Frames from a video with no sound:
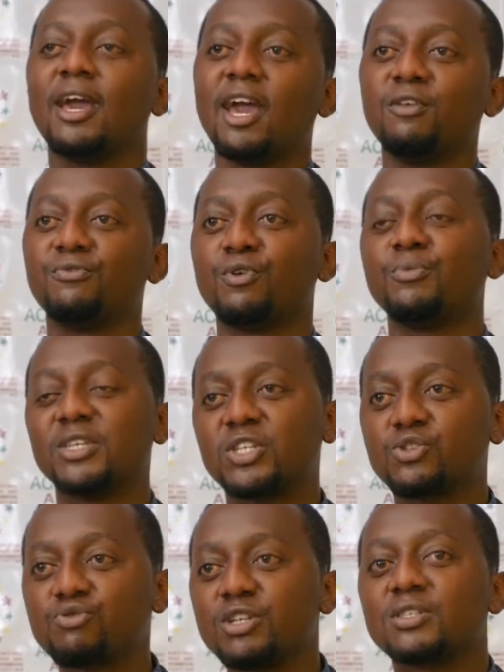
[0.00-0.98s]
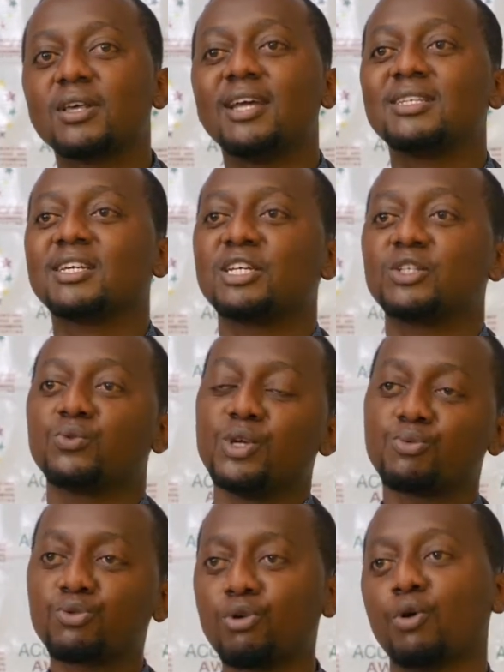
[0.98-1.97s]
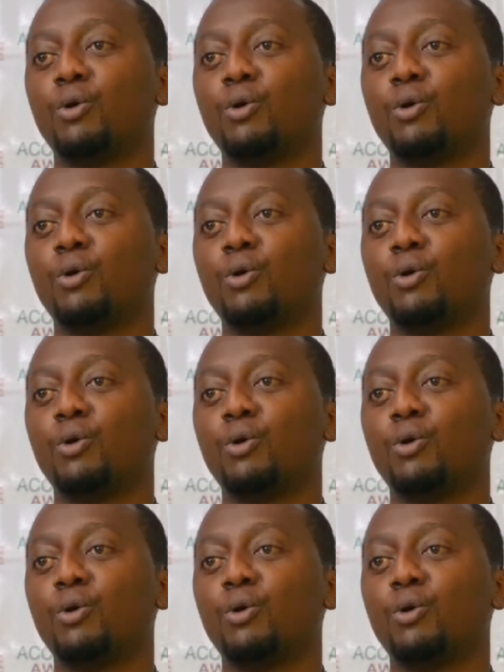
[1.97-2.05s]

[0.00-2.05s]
and from the streets and take it to the rural